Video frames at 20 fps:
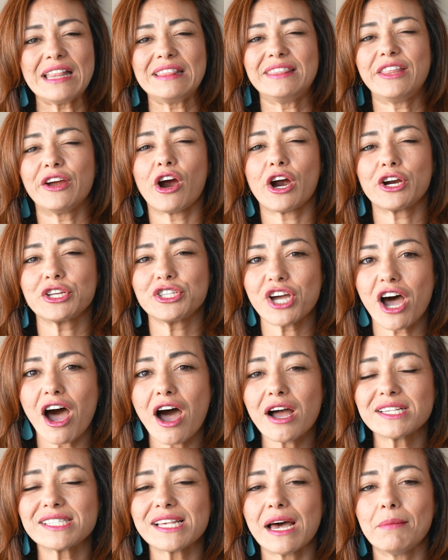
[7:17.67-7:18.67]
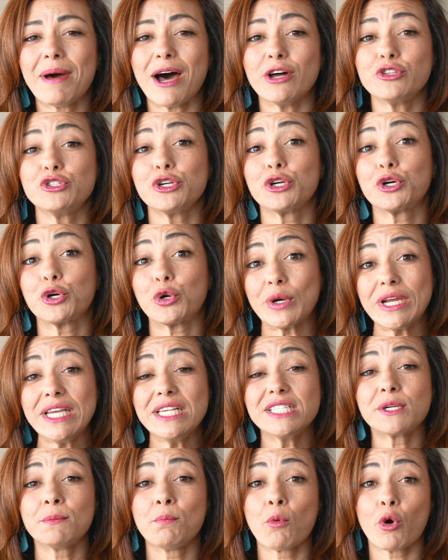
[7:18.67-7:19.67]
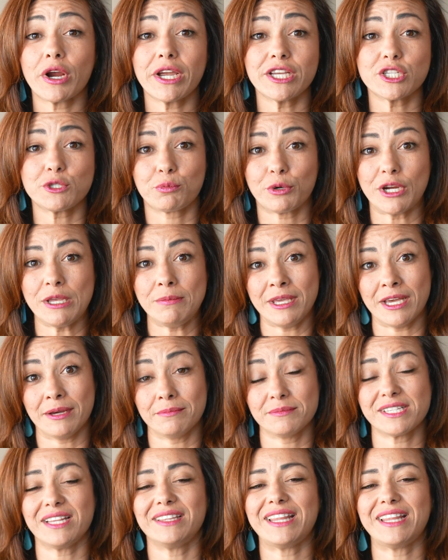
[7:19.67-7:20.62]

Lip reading: There are talks about decreased mortgage premiums.